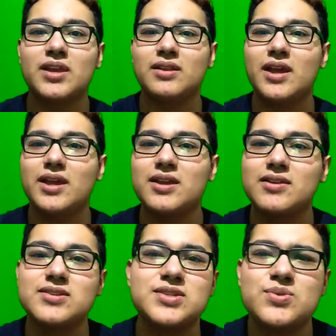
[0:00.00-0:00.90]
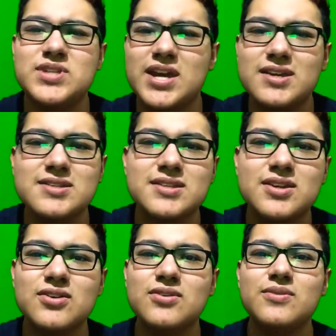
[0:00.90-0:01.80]
Like, 2 decades
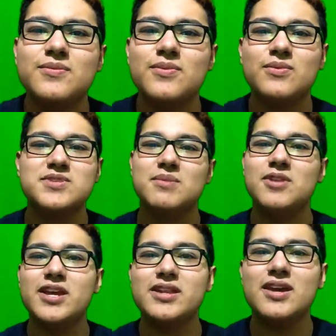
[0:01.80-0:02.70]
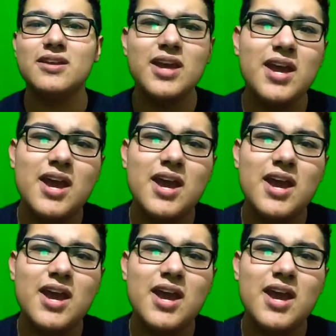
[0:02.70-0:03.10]
ago, something like that.